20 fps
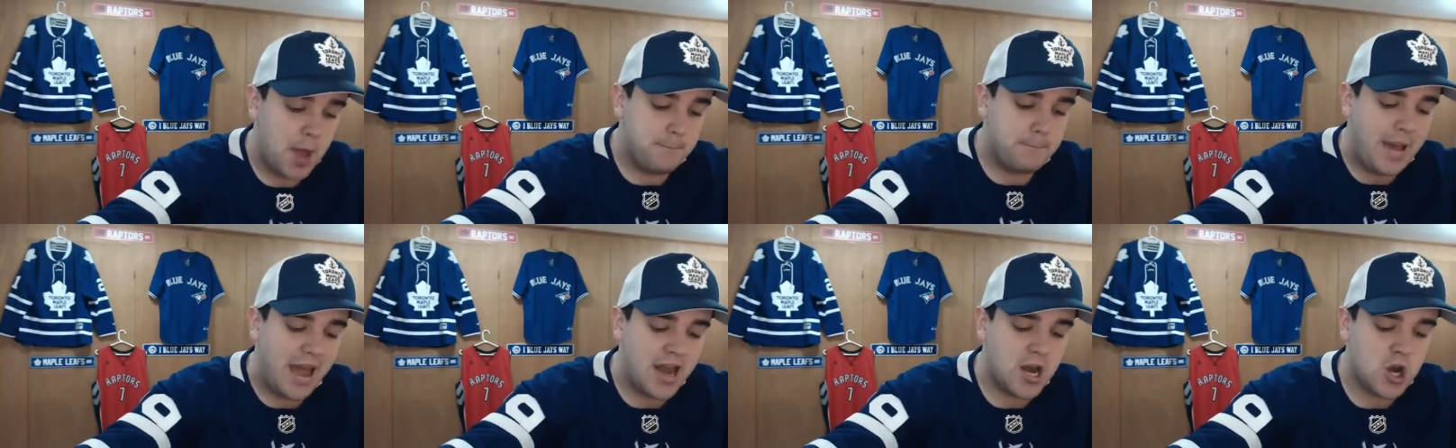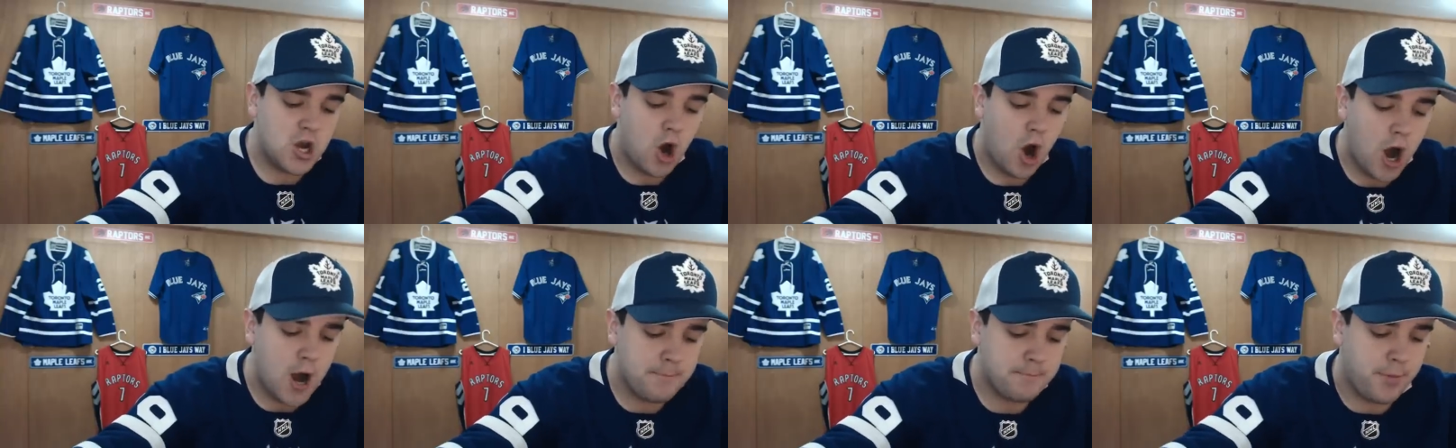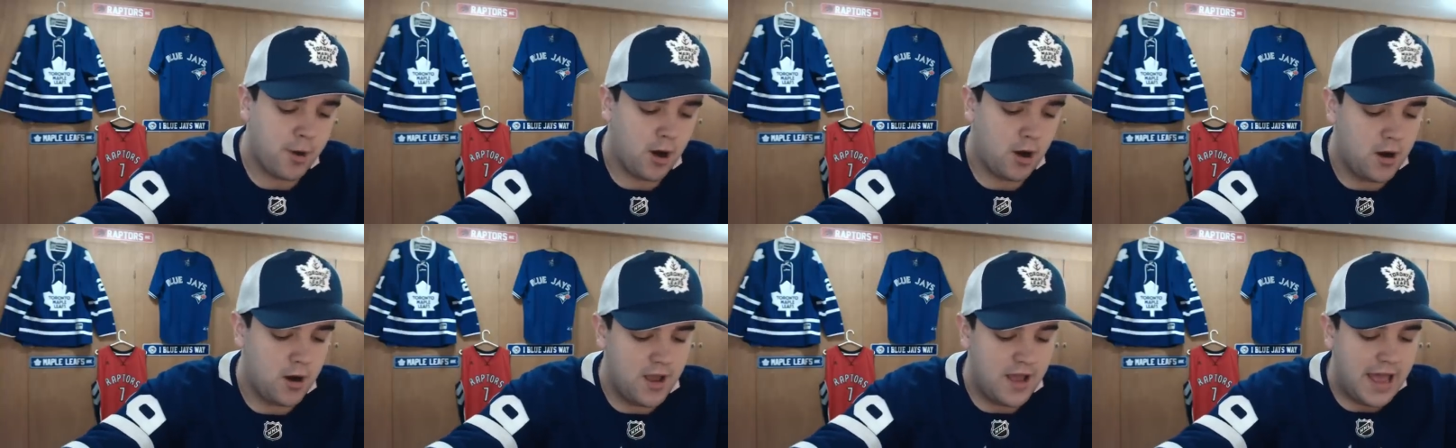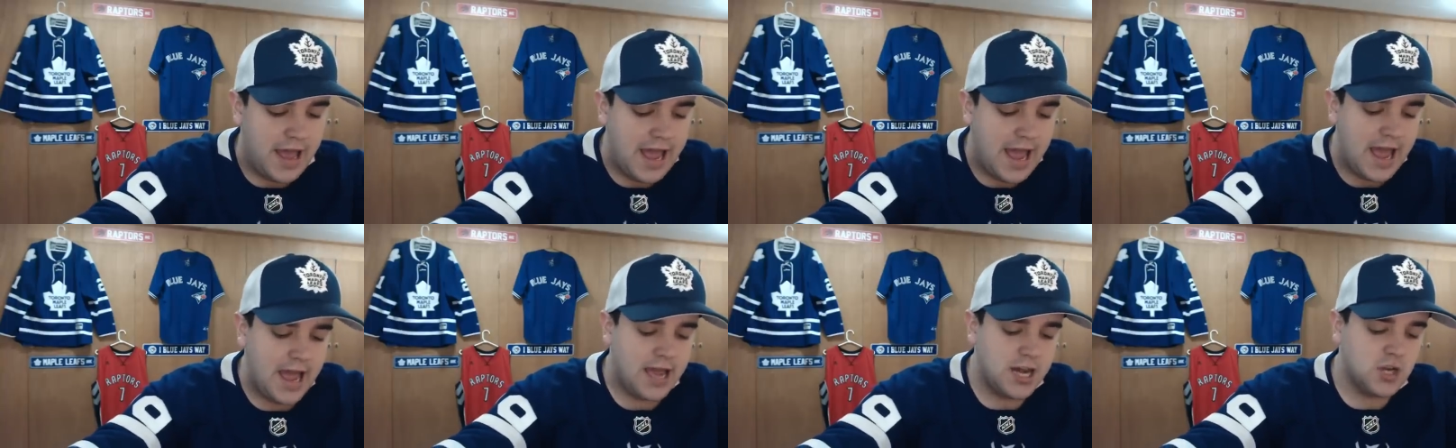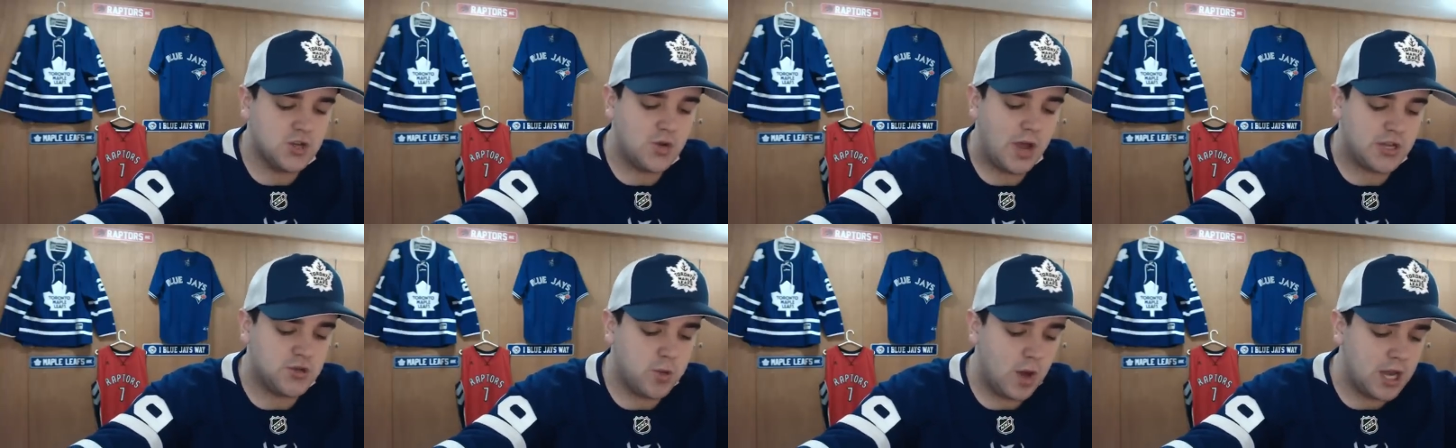Ben Harpur, and
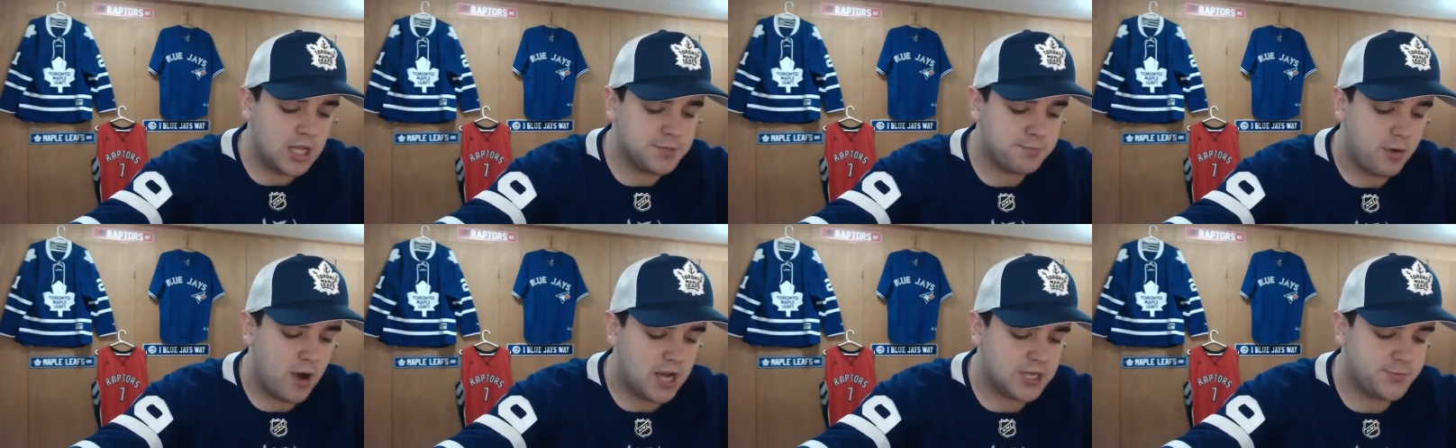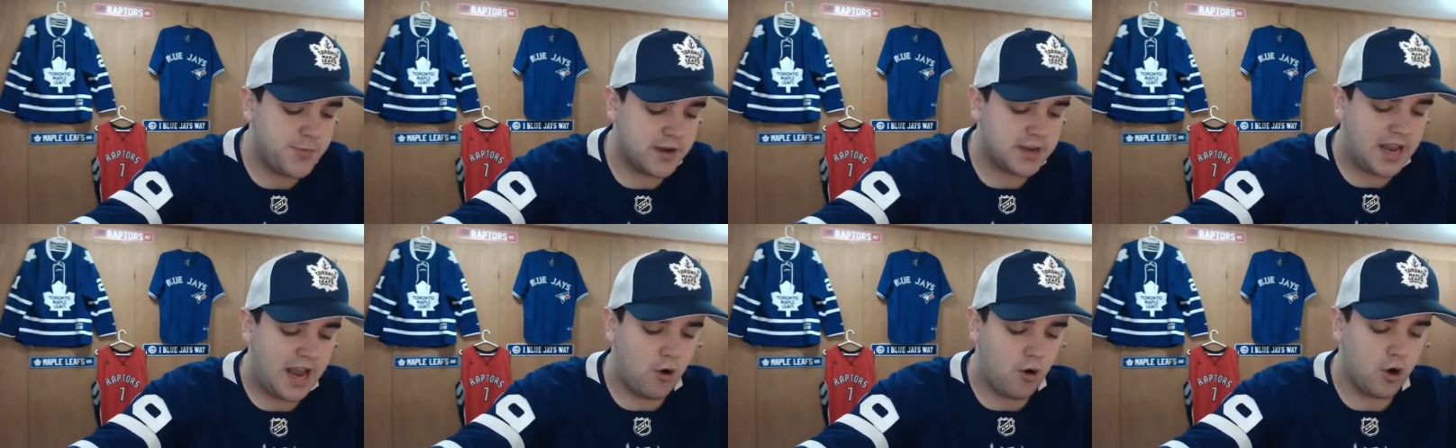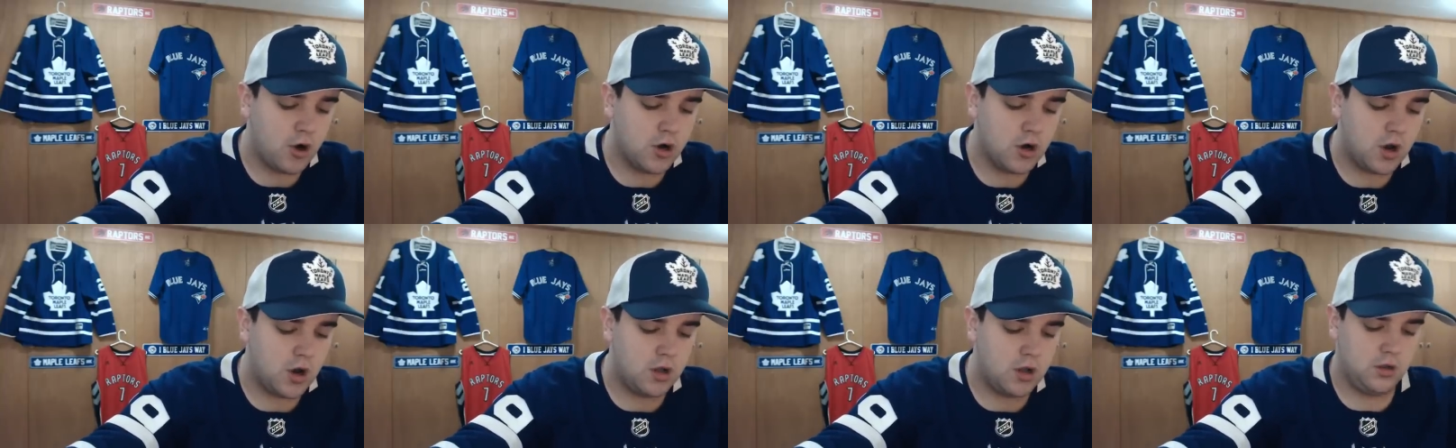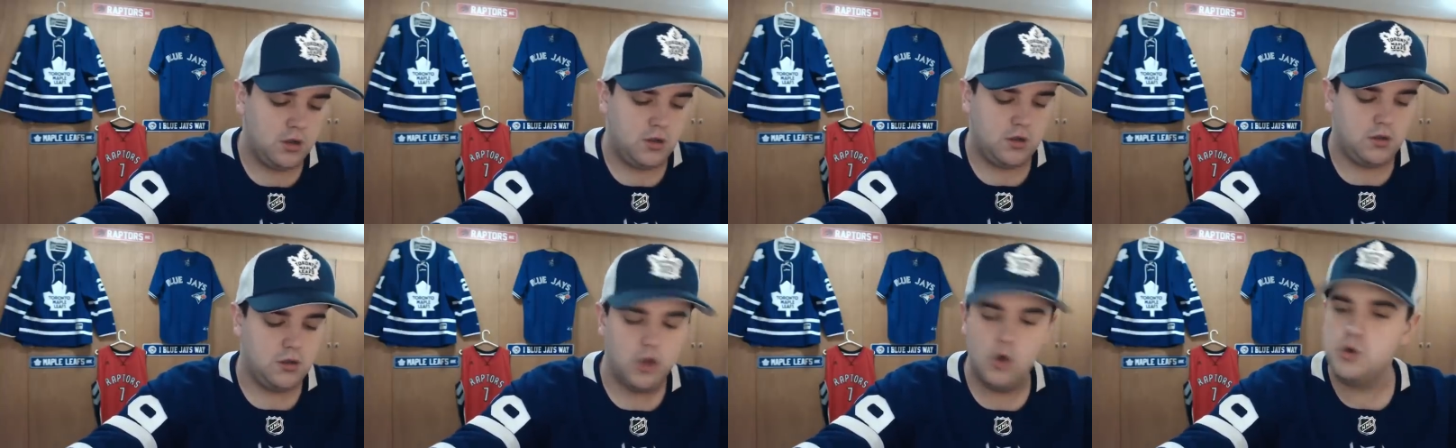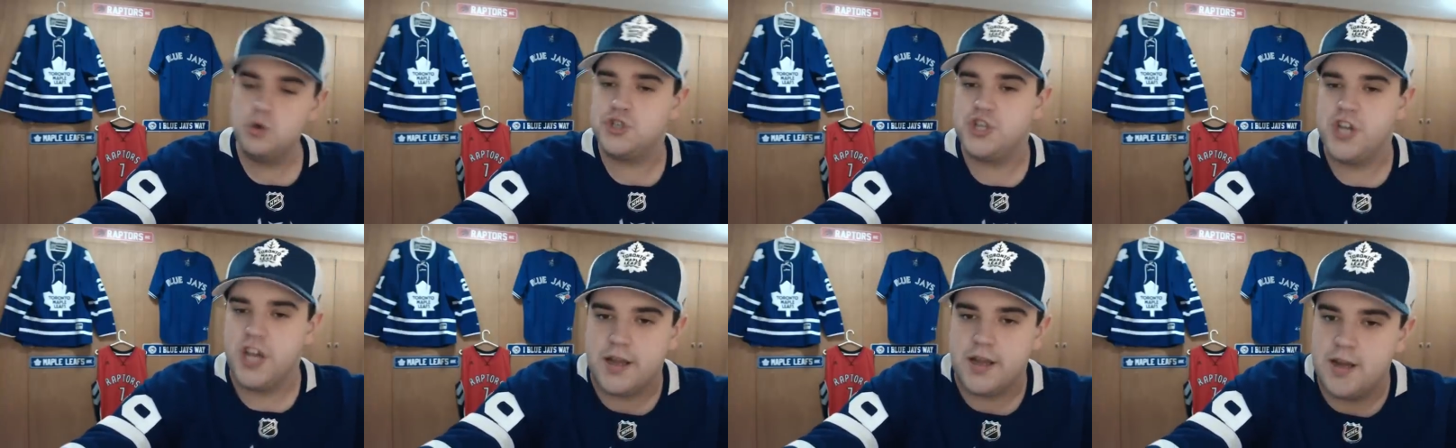as well as prospect Aaron
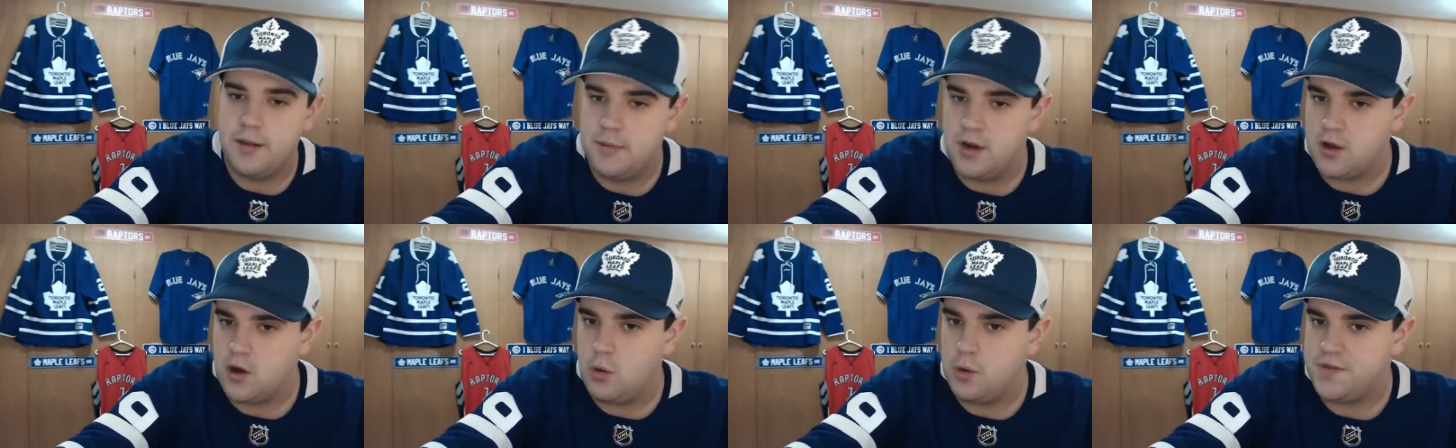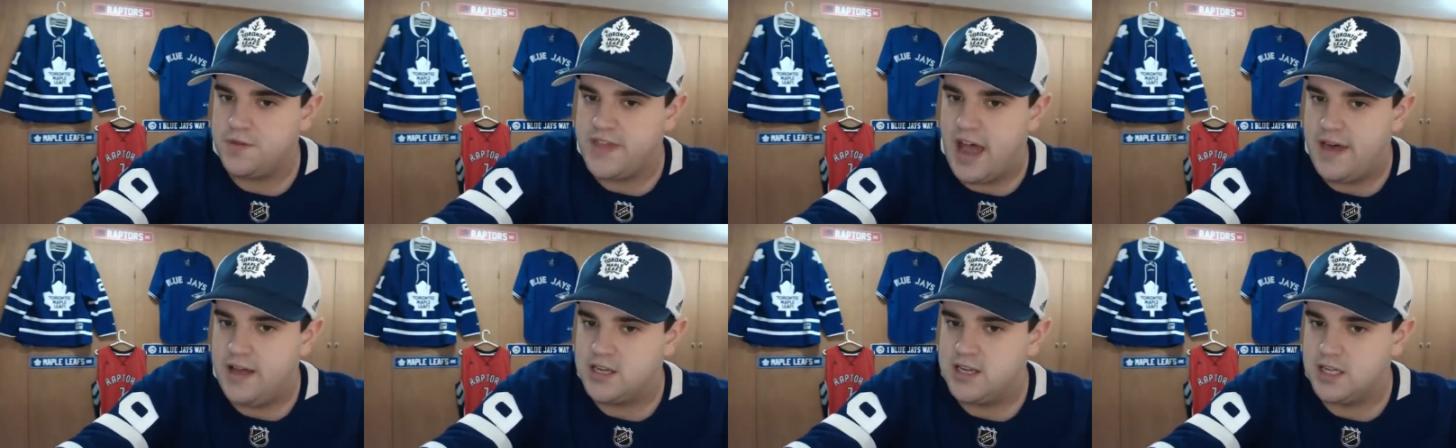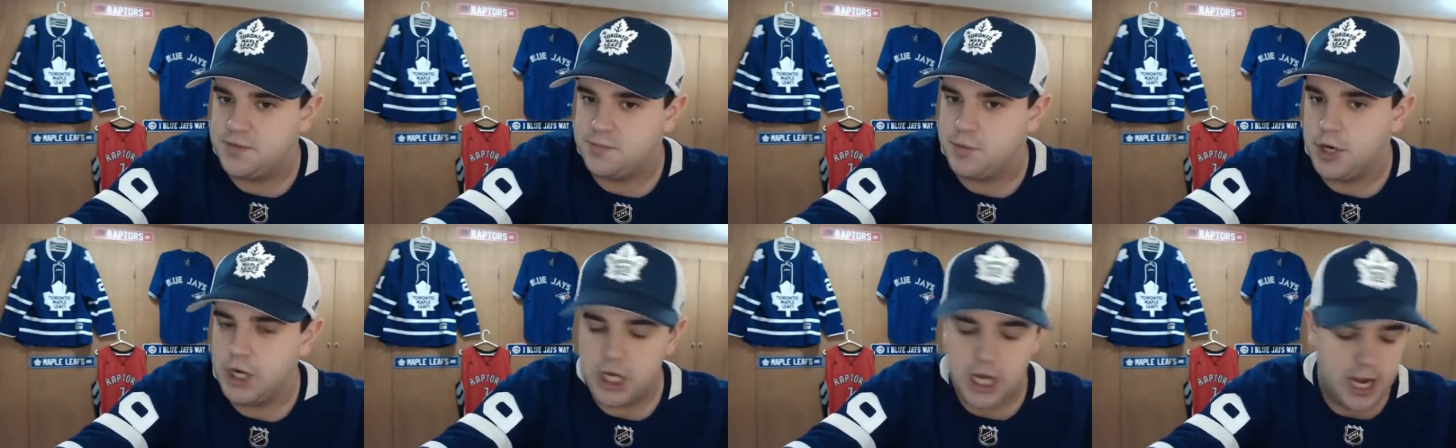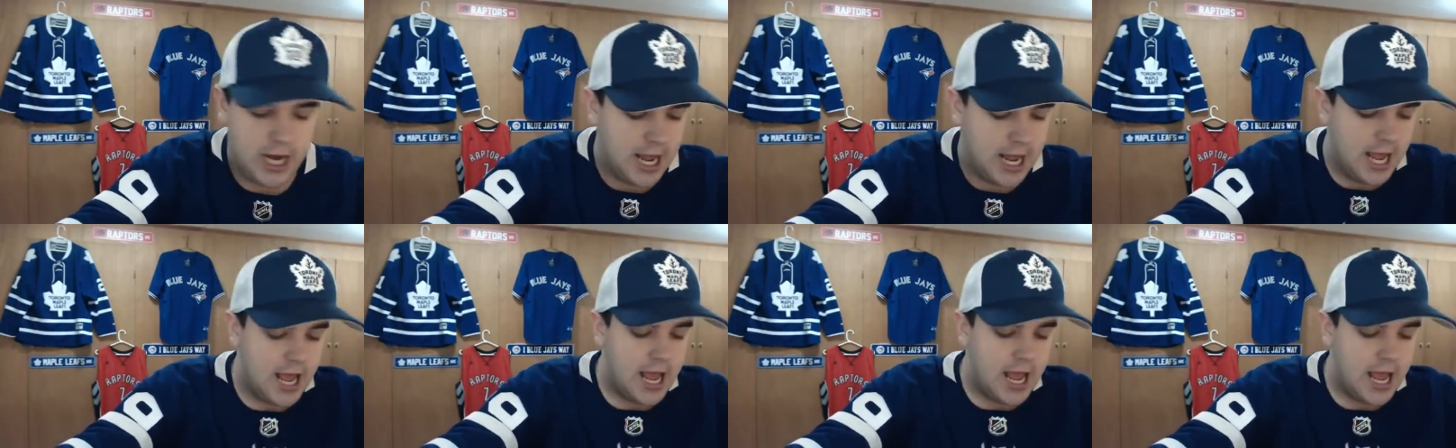Luchuk. I'm going to go with that. That sounds pretty good.